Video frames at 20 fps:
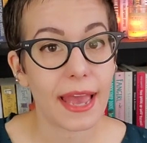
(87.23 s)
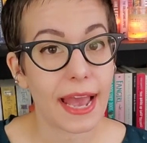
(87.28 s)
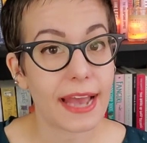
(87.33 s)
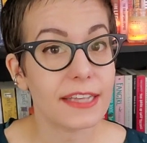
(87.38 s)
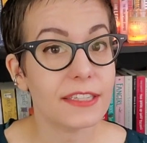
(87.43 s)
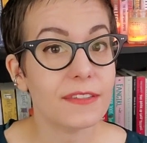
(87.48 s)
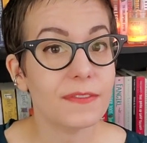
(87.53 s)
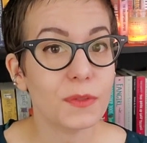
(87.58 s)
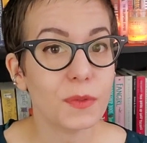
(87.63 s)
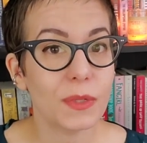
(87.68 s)

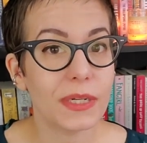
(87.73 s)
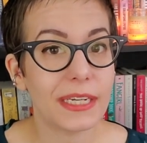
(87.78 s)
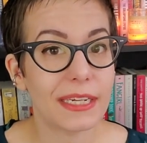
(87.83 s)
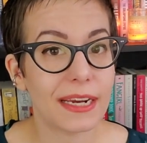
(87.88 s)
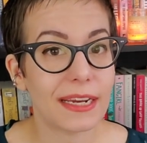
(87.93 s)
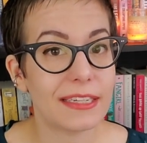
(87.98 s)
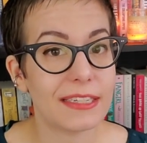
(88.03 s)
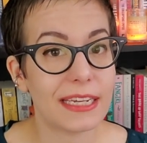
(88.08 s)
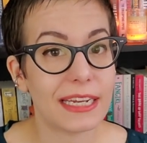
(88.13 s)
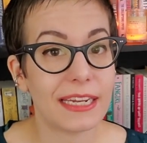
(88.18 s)
As of
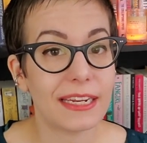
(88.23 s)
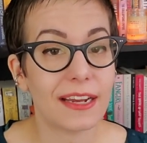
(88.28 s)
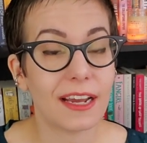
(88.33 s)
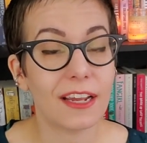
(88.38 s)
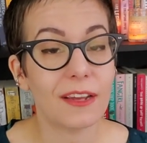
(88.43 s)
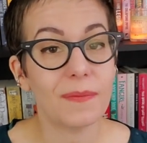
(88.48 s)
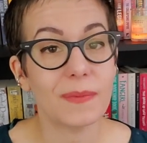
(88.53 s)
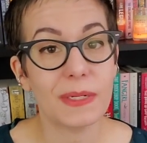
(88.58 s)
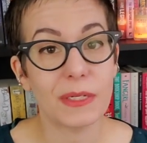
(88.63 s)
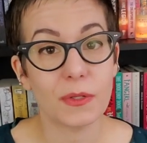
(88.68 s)
2019, I
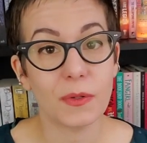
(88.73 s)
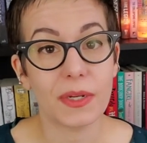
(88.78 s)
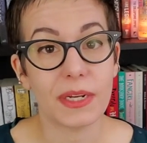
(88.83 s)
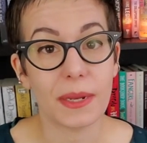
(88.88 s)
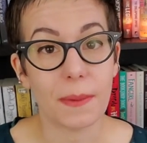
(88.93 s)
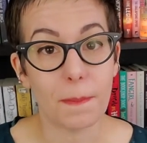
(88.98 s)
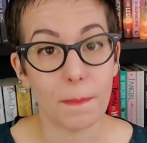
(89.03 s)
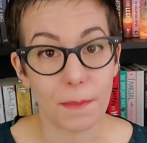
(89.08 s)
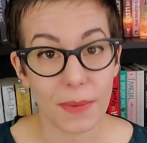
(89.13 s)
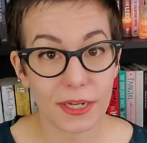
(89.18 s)
have been doing
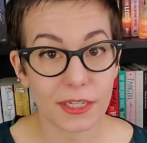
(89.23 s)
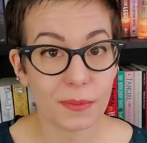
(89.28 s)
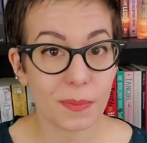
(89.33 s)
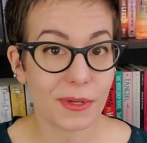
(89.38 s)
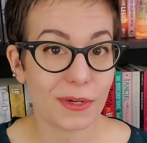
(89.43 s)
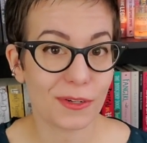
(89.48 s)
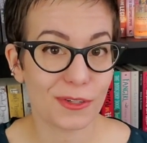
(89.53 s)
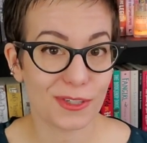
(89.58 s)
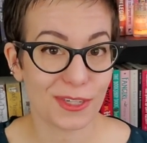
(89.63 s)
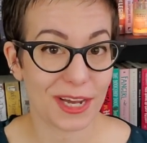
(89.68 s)
a much
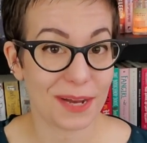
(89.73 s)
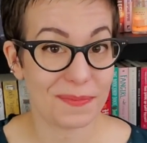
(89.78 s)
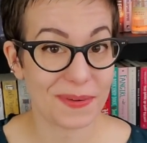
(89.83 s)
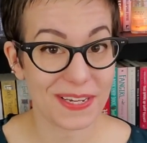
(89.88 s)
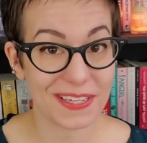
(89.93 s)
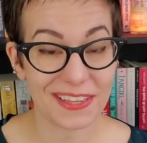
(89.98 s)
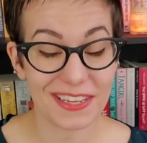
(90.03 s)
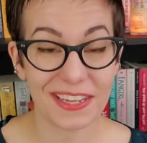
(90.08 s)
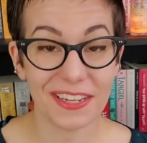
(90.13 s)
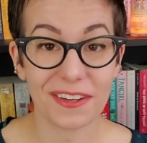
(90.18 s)
better job,
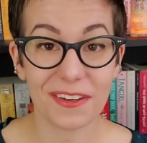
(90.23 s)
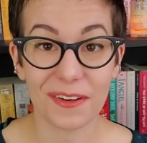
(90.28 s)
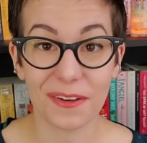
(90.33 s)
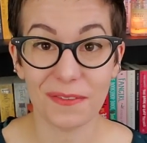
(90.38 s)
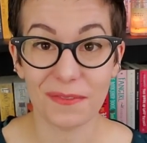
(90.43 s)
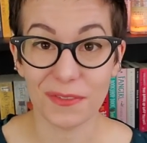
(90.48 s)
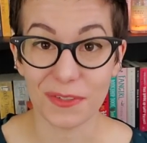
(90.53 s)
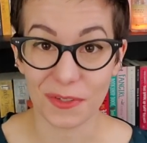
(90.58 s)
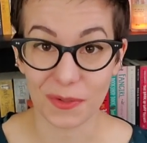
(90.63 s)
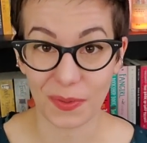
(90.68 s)
I think,
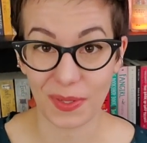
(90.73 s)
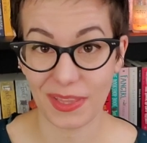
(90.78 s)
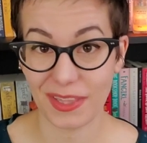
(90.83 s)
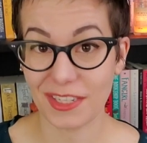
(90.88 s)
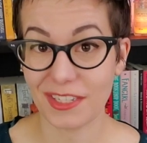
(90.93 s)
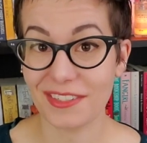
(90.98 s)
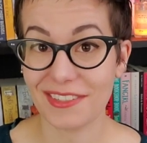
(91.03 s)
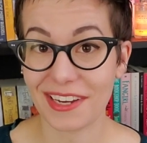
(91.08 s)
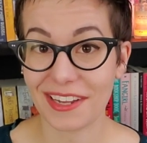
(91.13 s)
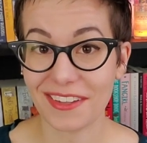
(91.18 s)
of doing
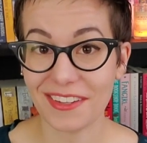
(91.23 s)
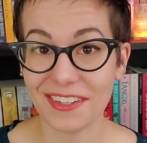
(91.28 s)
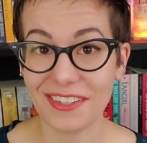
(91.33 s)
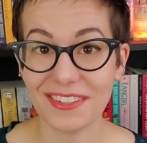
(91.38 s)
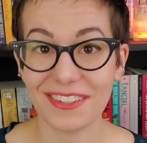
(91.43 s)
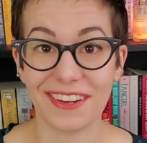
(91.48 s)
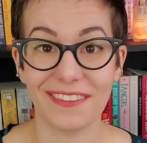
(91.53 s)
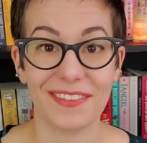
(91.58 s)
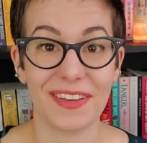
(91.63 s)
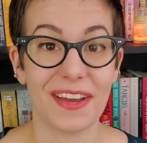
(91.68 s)
this
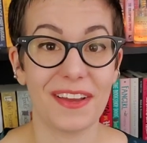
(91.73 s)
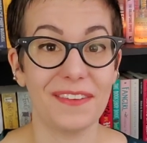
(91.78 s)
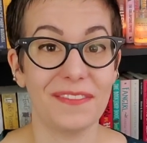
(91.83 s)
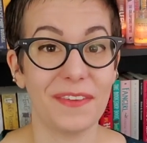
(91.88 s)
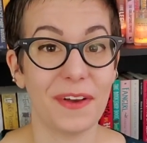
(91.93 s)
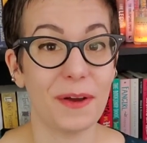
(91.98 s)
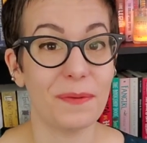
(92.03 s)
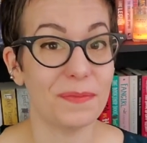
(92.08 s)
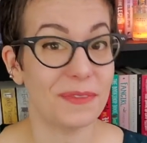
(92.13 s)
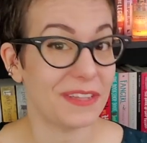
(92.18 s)
challenge. I've kind
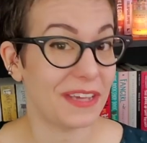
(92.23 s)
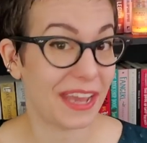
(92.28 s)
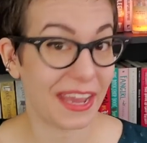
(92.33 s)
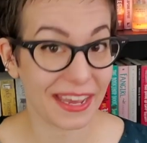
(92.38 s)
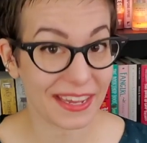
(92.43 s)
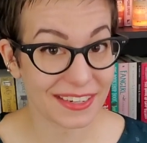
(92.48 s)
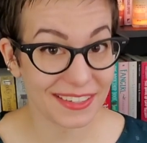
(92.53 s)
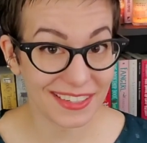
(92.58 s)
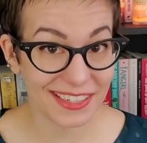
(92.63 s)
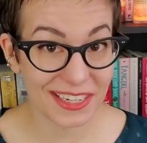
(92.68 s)
of upped the
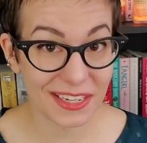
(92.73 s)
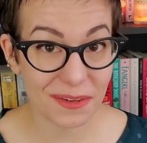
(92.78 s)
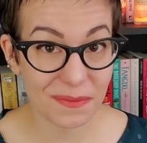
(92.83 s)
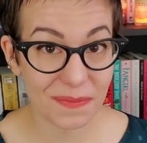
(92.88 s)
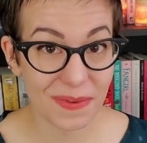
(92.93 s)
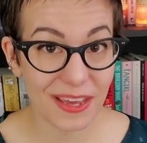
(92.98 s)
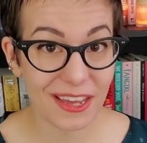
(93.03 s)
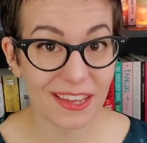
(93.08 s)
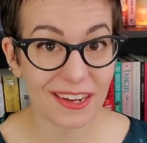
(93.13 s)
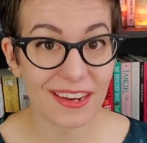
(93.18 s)
ante a
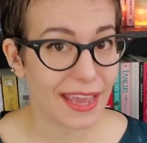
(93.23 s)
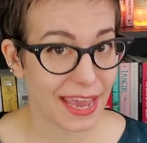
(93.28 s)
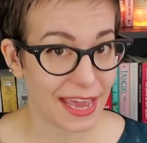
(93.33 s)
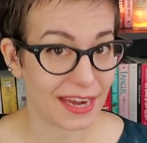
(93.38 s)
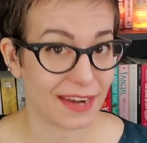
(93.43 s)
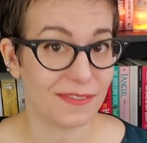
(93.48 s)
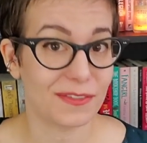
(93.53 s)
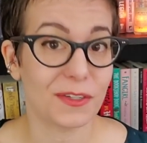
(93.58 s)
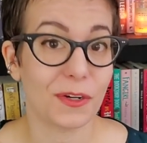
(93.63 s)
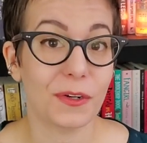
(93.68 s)
bit,
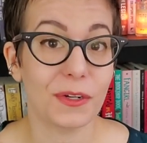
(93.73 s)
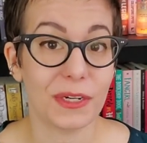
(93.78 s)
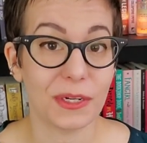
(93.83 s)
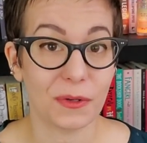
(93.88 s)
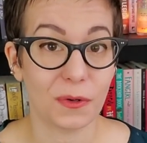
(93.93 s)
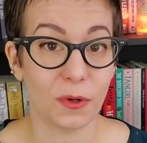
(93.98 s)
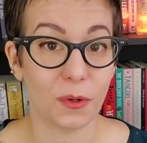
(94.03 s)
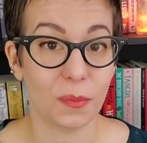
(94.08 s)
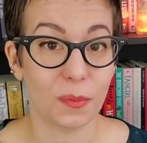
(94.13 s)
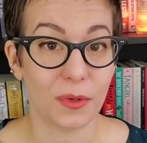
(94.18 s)
and I've started
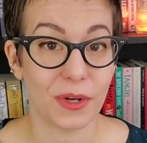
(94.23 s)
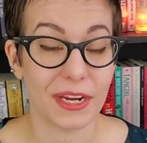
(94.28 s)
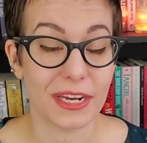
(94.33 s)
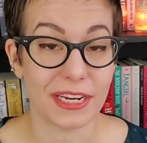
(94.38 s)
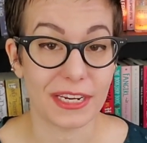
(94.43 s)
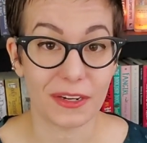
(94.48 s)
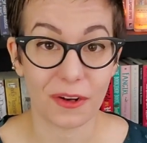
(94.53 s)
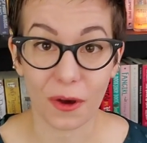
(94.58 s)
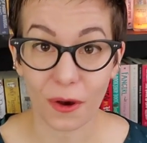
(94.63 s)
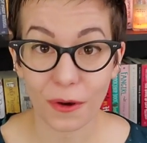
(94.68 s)

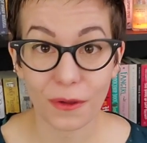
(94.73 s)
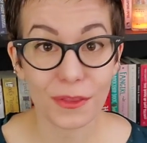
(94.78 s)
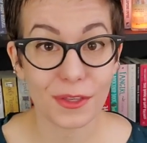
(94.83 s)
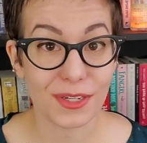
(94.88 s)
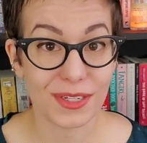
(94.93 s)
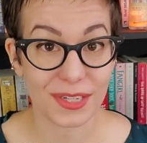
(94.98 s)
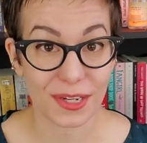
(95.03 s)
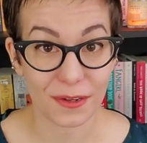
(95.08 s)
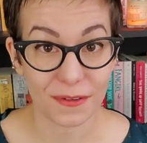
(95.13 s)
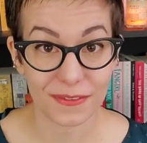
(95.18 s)
incorporating all the
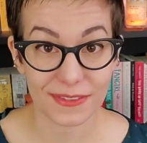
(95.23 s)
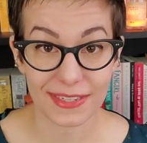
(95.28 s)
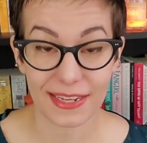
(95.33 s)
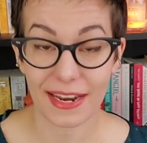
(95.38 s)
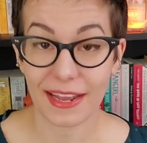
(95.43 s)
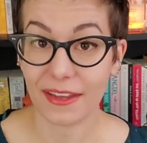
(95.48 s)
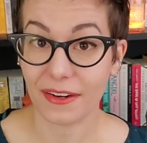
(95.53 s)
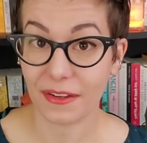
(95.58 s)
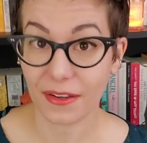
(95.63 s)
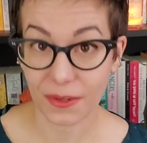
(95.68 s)
shelves that
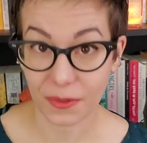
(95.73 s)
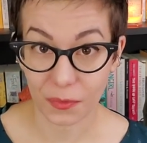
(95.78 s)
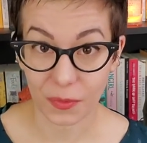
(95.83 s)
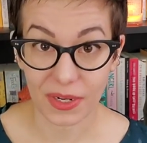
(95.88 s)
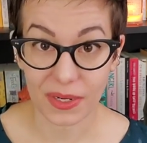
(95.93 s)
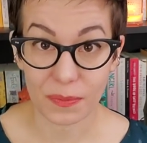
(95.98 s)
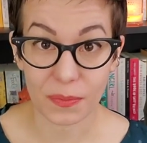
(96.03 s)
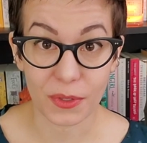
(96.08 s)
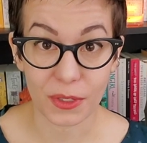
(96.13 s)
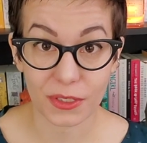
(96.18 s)
had
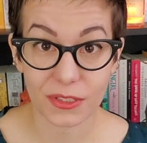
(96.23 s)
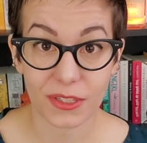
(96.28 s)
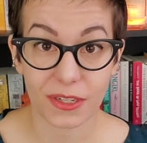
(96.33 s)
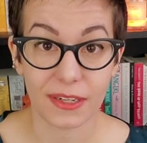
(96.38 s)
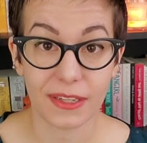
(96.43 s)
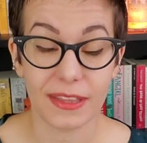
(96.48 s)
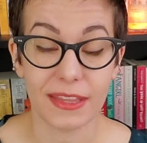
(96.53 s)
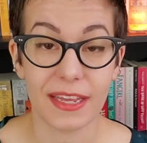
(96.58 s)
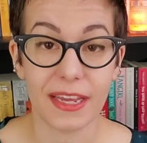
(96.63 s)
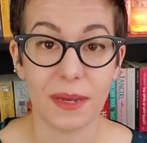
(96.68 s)
unread books
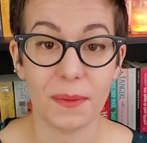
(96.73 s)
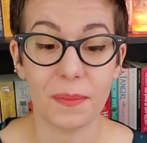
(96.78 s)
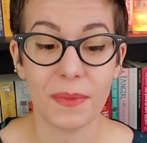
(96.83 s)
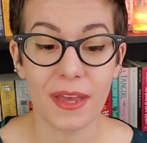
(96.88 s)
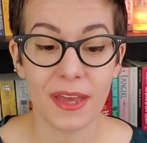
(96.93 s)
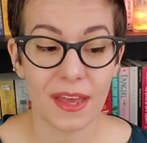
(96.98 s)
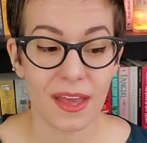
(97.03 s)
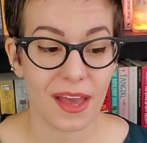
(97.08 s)
on them.